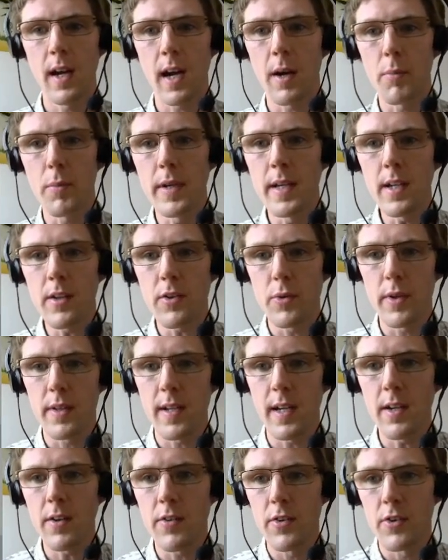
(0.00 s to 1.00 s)
And we need to
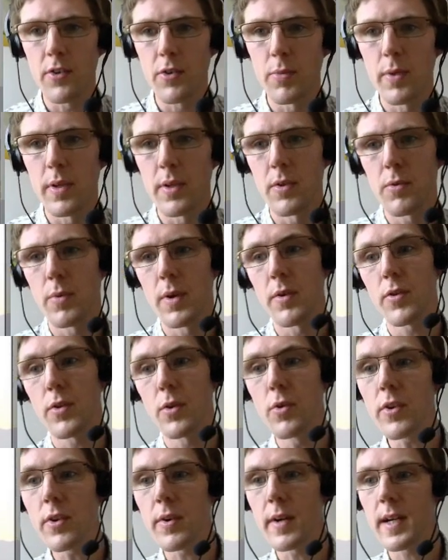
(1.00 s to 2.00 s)
attain such a world whilst
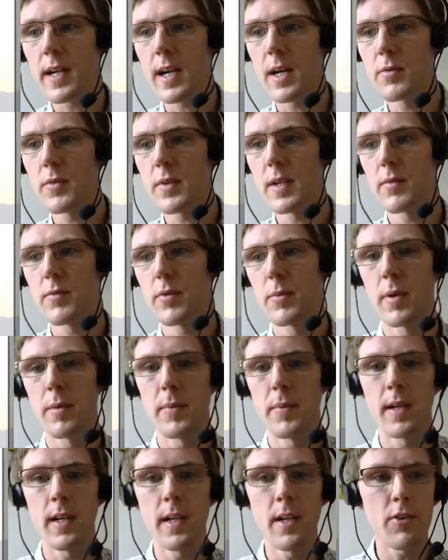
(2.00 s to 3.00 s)
also accounting for
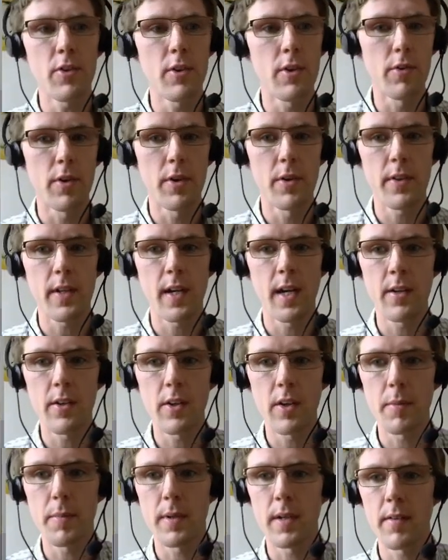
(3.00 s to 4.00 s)
population growth and
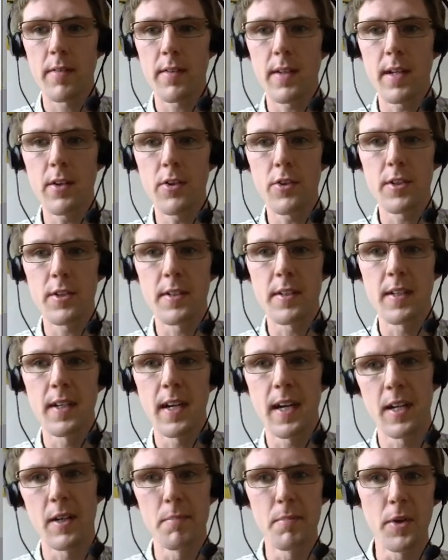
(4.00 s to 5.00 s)
urbanization.
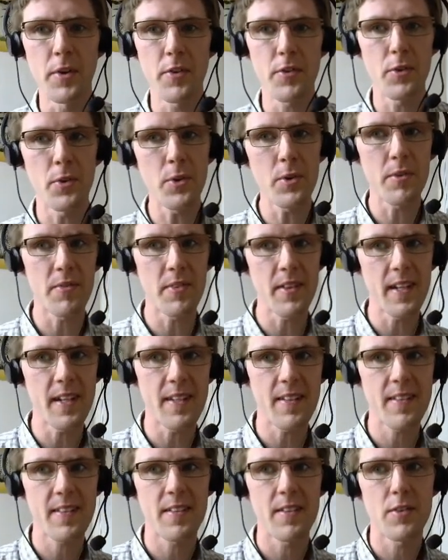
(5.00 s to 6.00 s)
And amongst all of
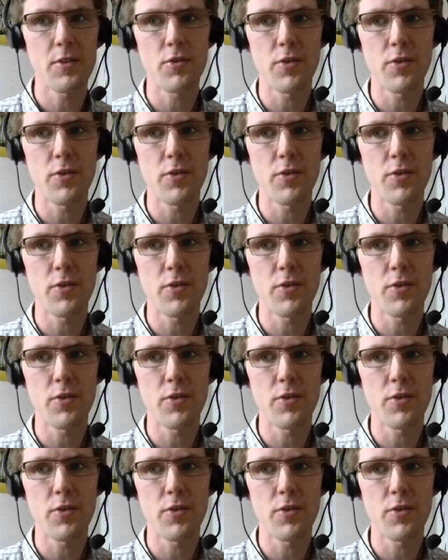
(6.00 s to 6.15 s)
this,